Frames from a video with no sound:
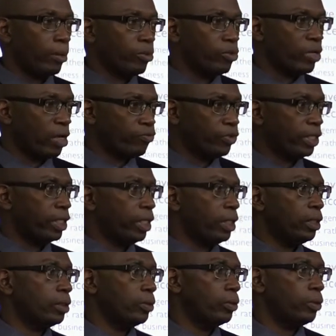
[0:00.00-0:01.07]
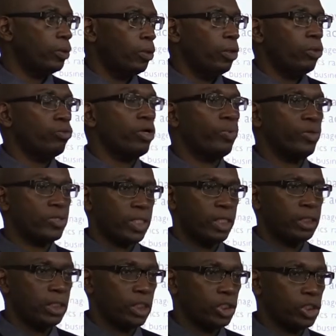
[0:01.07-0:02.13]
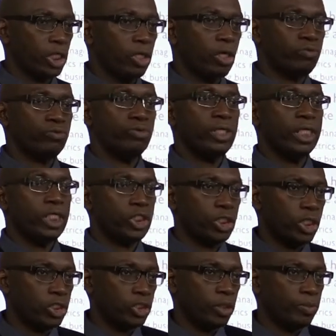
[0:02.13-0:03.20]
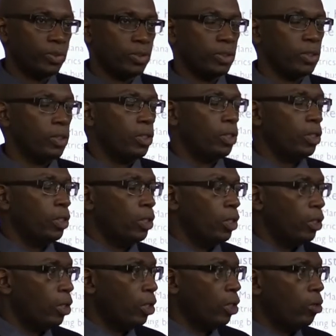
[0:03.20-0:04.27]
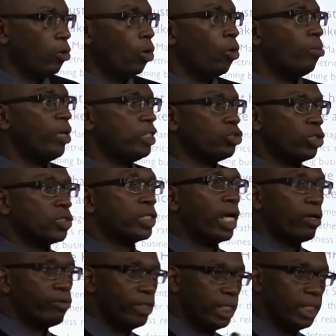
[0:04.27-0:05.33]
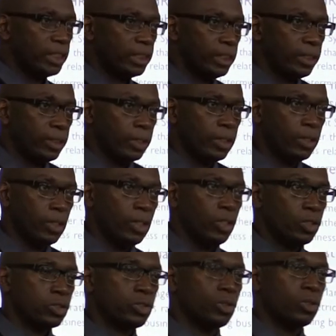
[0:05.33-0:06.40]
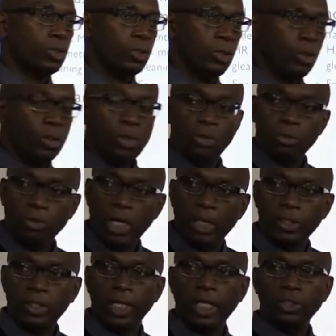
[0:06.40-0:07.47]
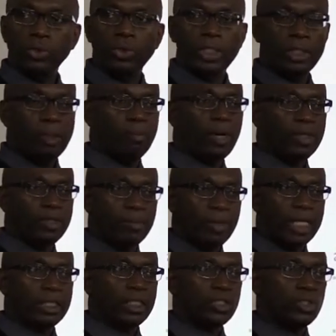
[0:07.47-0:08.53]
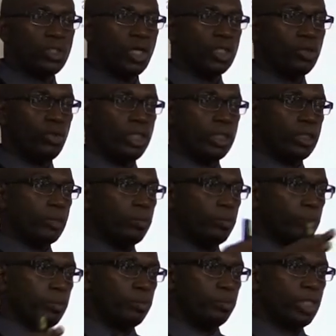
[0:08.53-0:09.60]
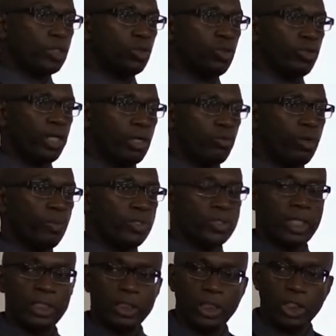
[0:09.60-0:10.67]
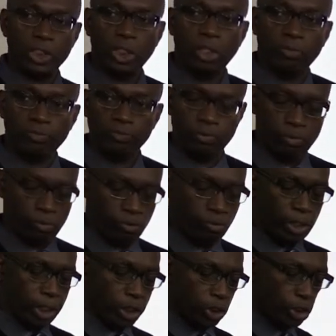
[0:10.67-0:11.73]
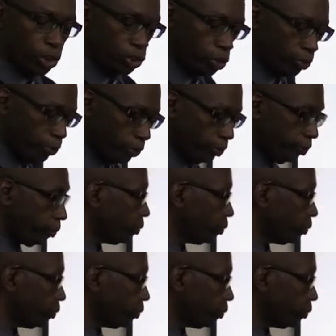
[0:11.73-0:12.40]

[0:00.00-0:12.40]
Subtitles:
graphical representation of relationships, how metrics are related. So rather than doing the mathematics, you are doing pictorial representation of relationships.